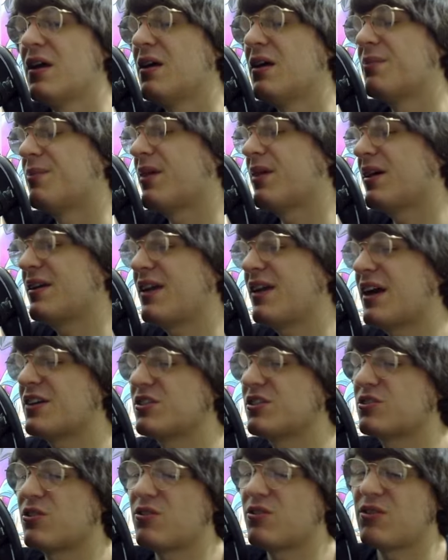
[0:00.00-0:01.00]
But yeah, I
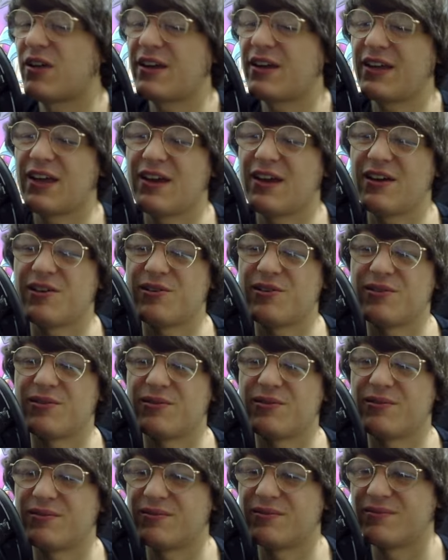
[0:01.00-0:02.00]
just don't like how,
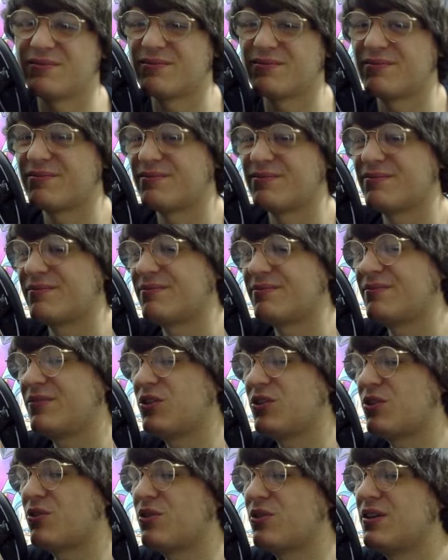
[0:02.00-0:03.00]
you
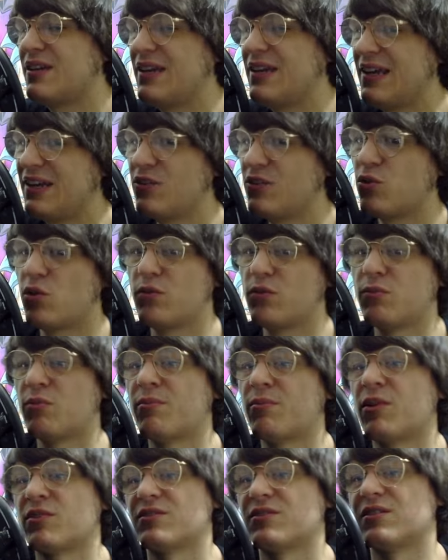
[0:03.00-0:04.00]
know, you need normal
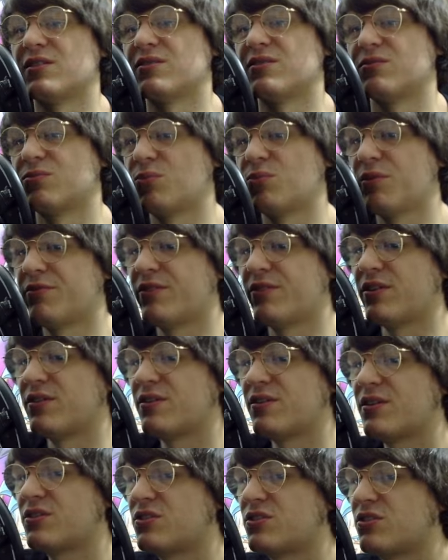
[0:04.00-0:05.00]
monsters with it.
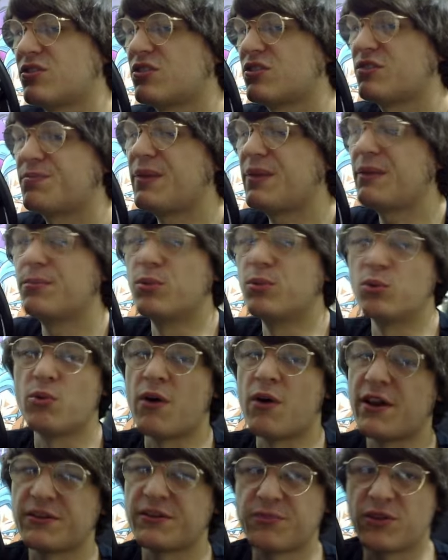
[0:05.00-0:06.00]
It should just be Blue
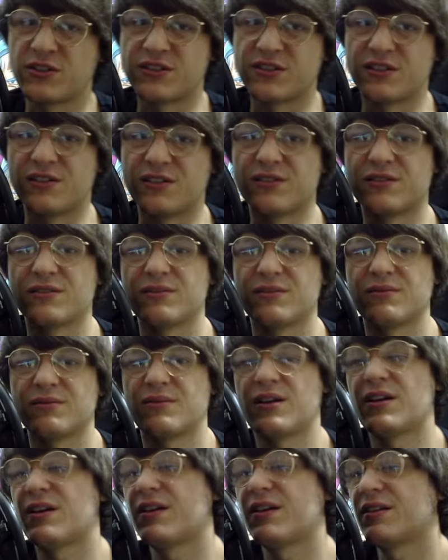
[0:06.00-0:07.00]
Eyes monsters.
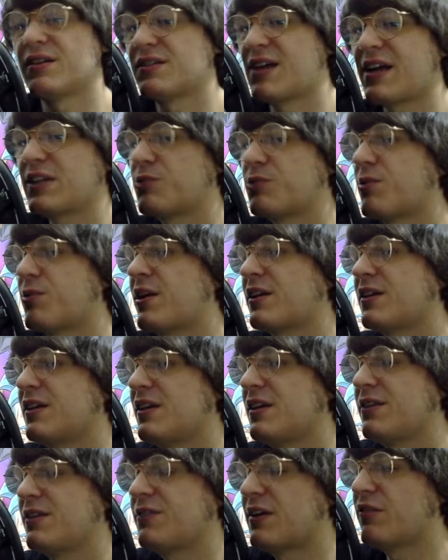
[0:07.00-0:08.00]
Attack
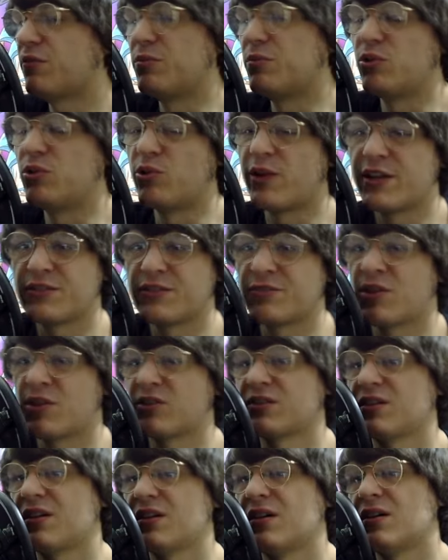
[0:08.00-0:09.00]
directly if you have a Blue Eyes
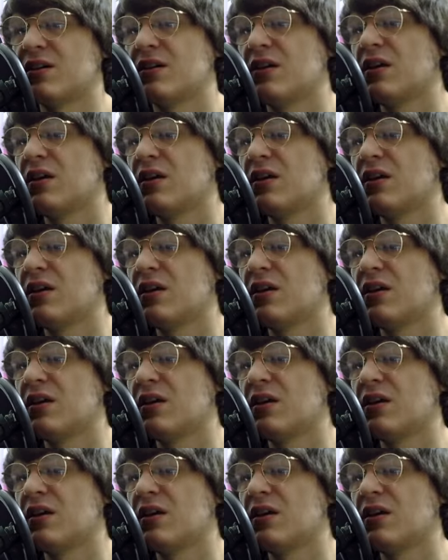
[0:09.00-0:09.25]
monster.